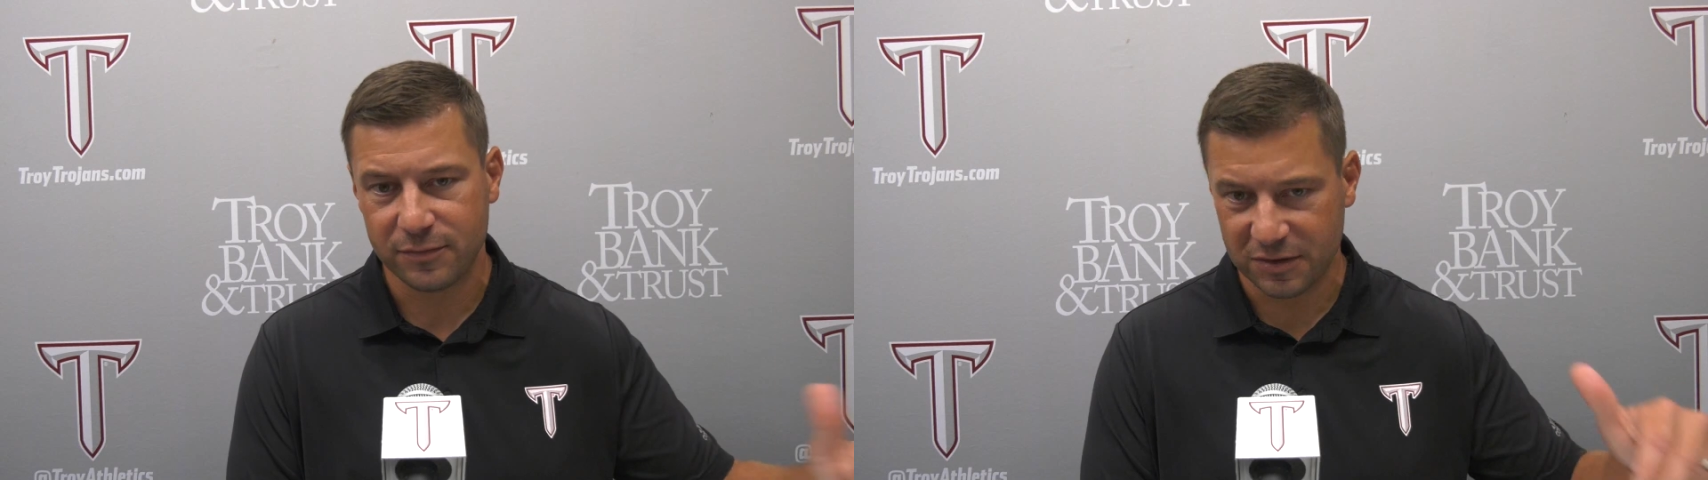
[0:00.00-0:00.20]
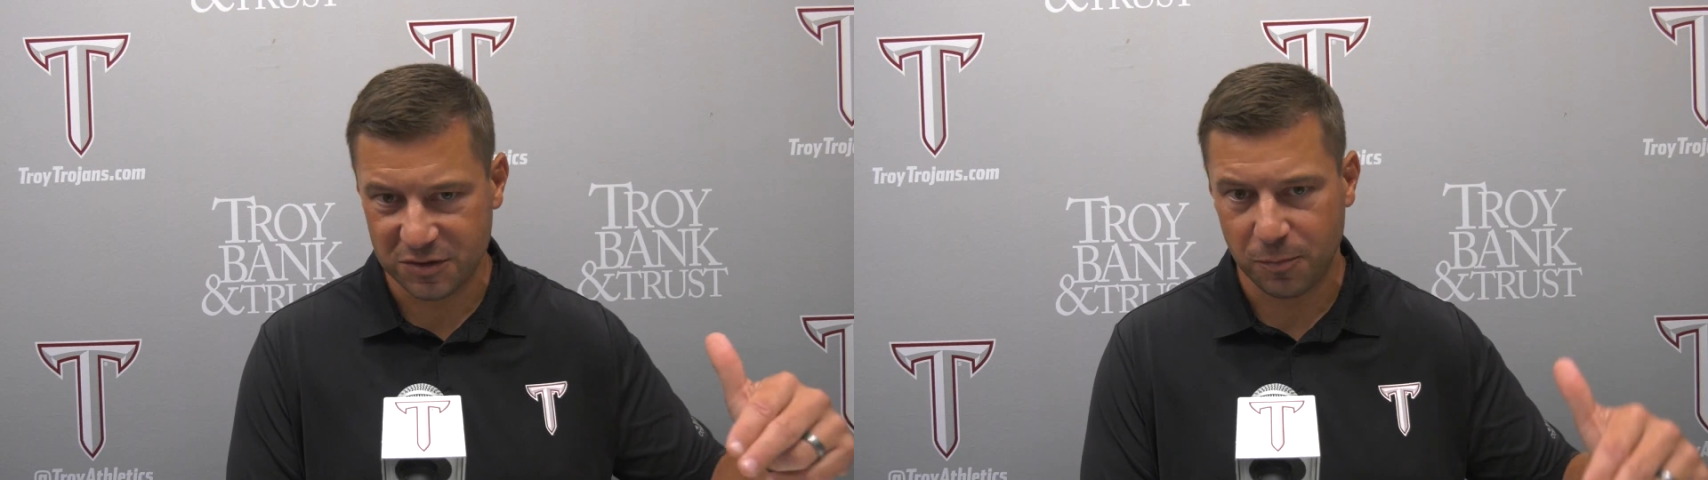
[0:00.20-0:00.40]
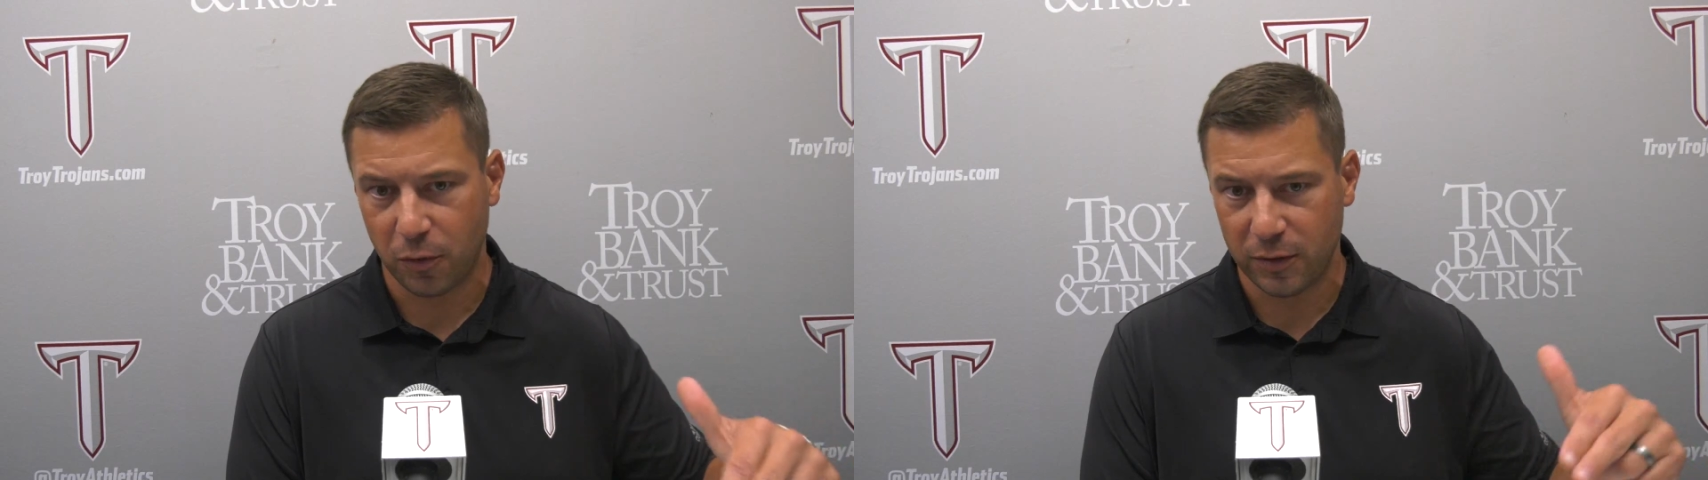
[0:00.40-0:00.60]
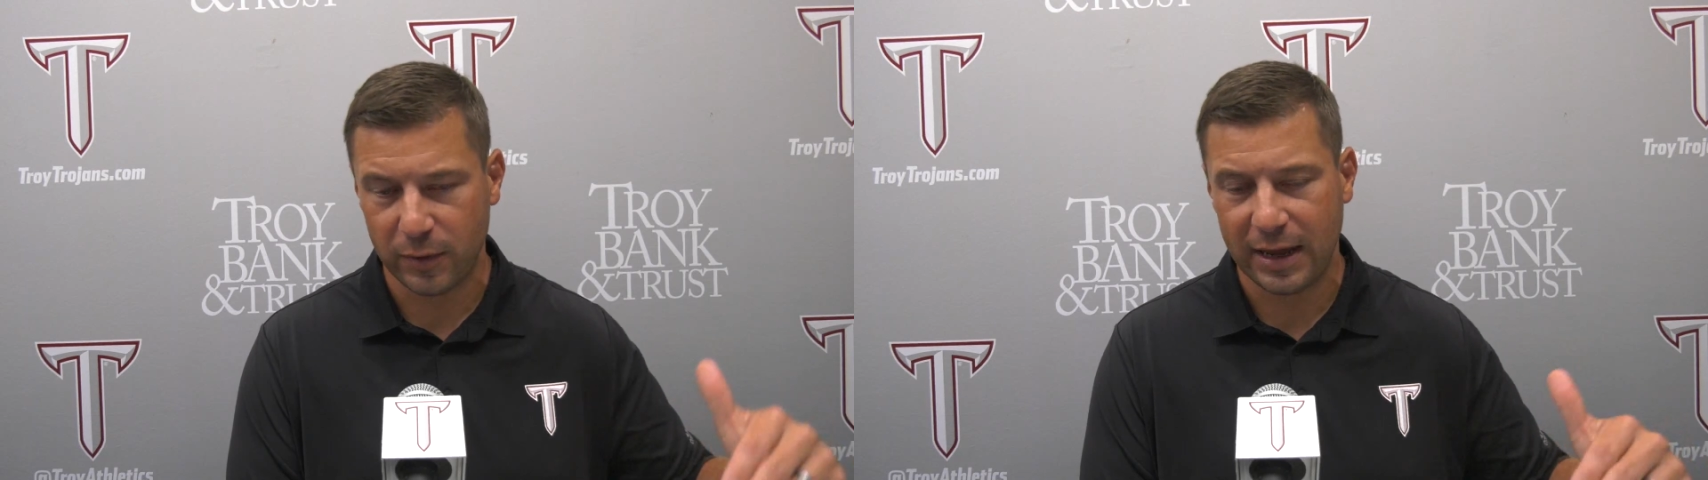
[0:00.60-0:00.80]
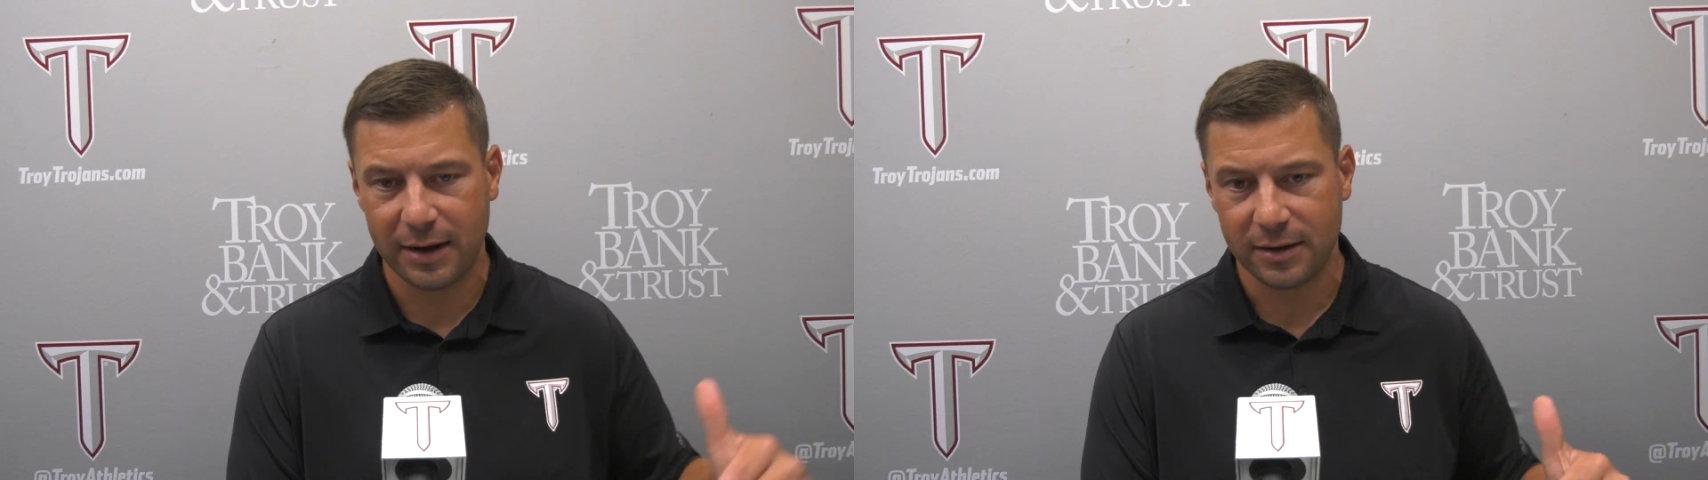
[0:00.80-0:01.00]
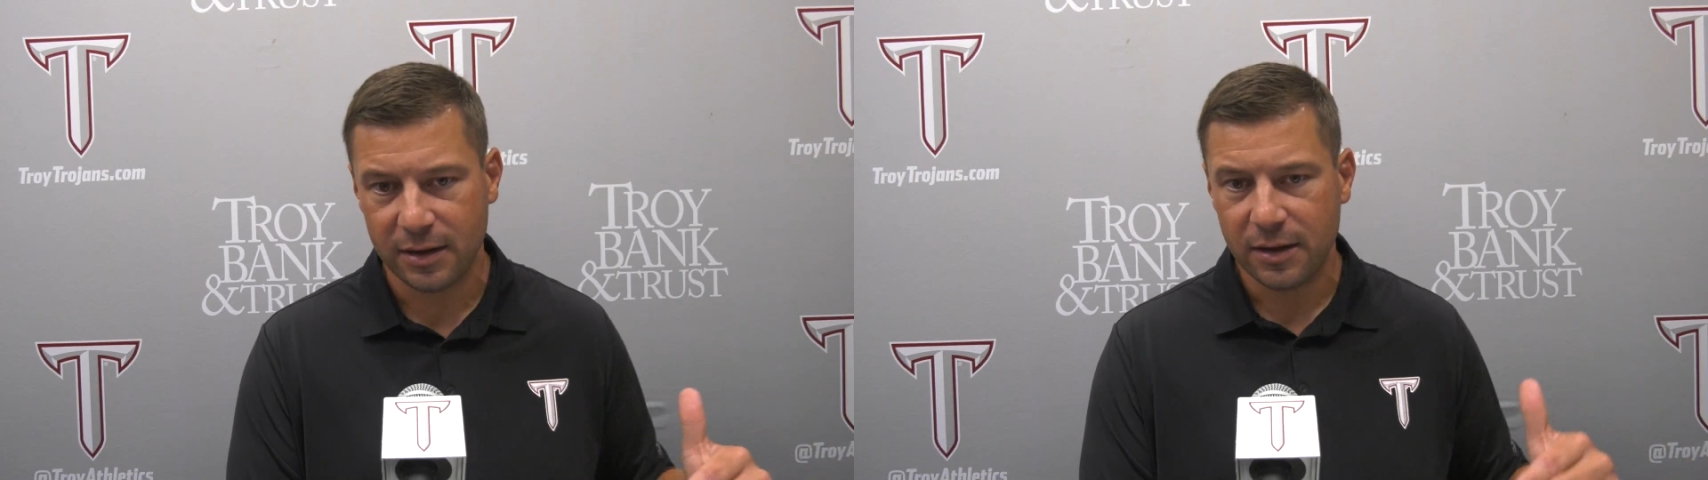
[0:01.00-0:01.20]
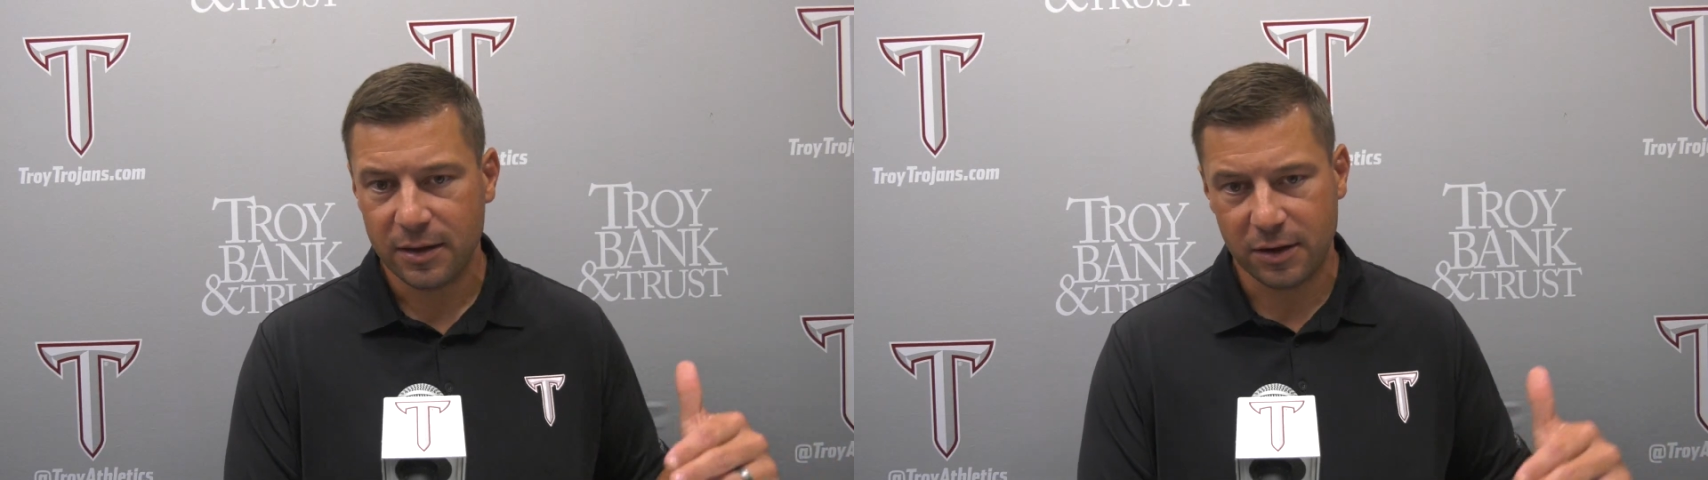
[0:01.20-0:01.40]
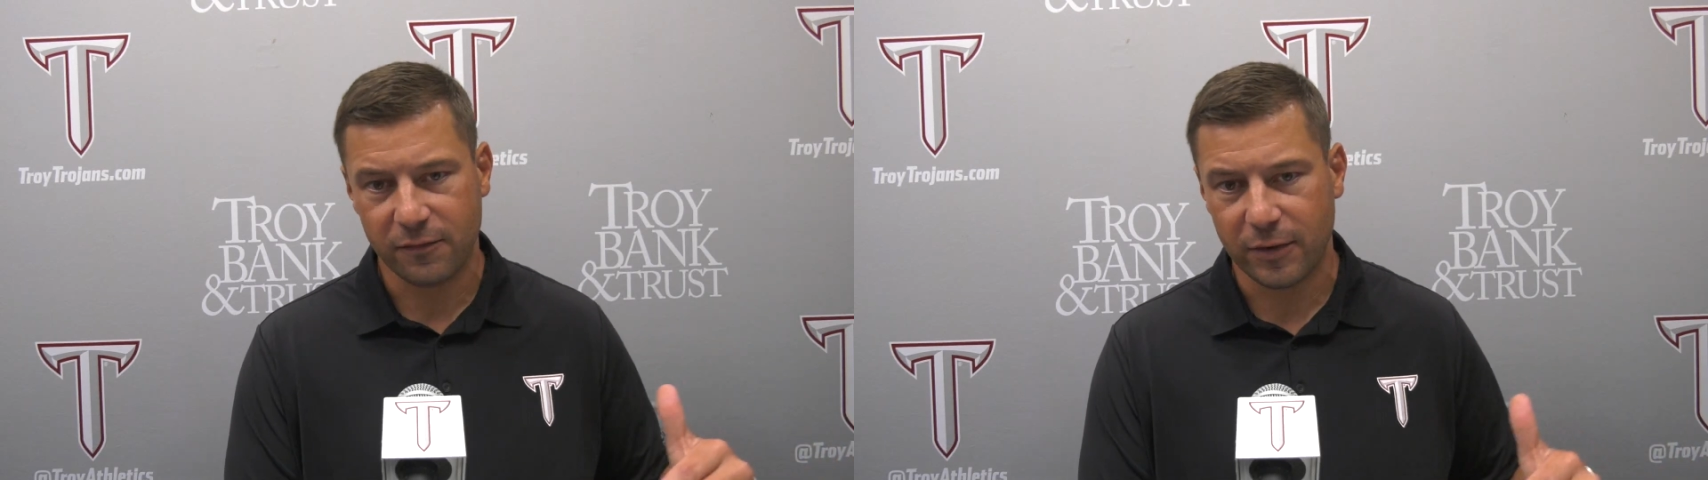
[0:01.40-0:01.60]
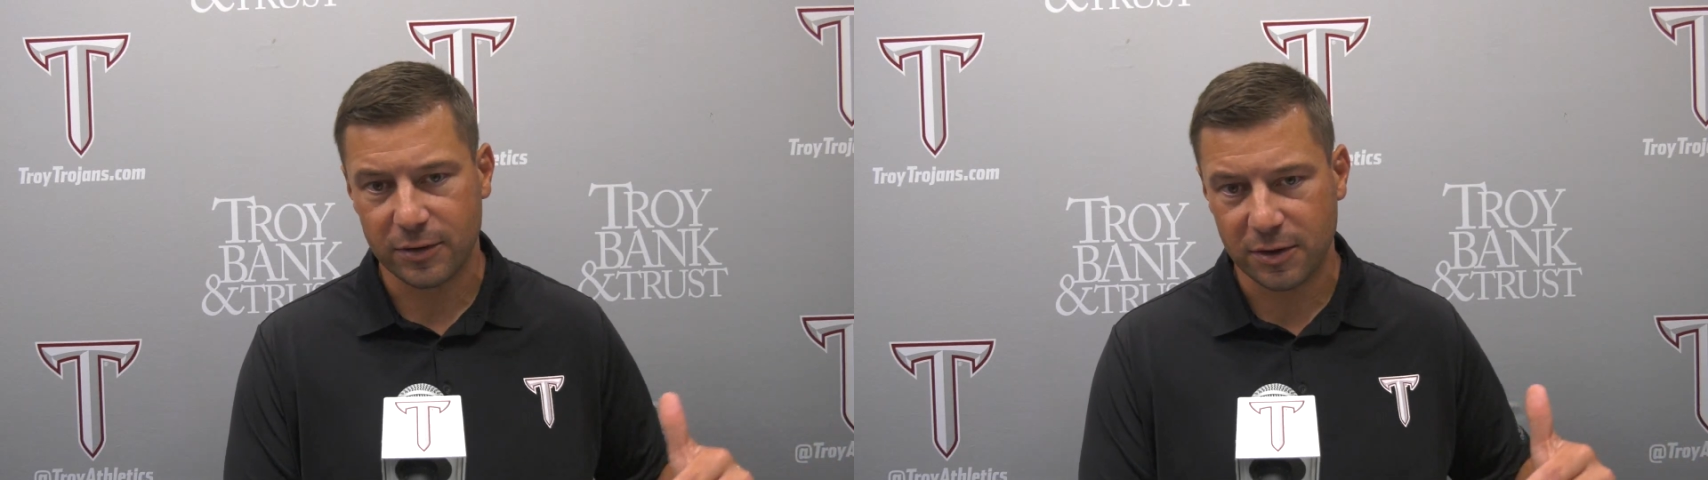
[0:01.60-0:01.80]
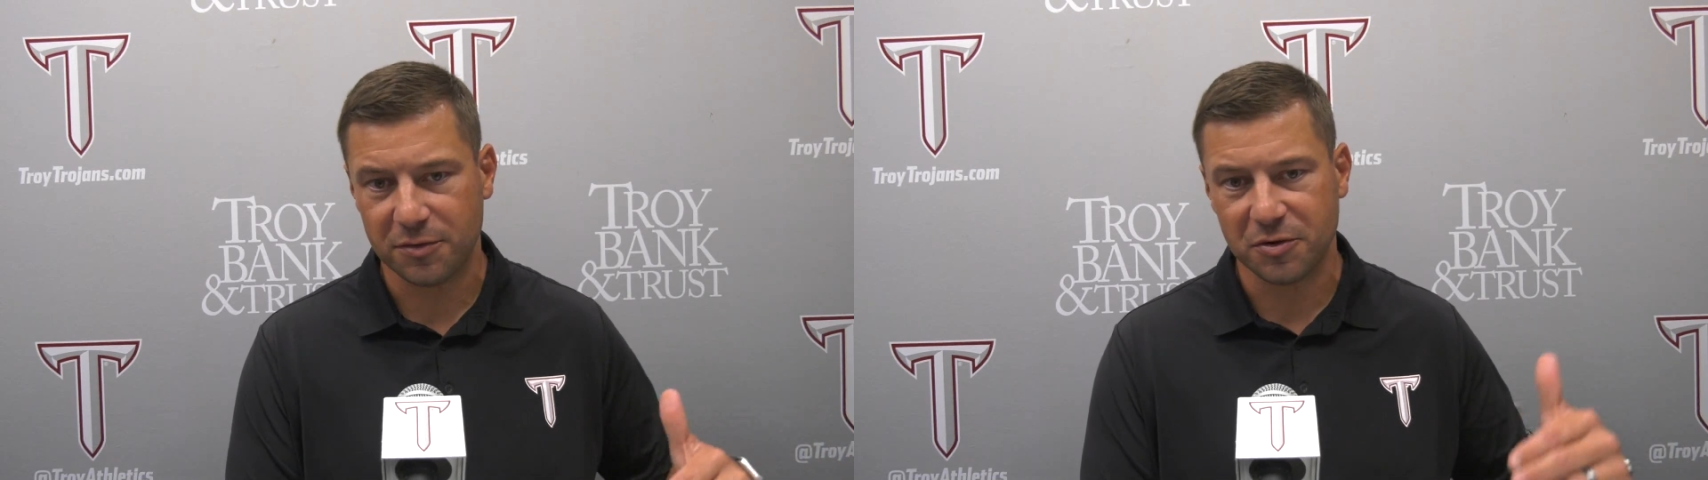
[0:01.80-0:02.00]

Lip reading: Disappointed. We got to convert those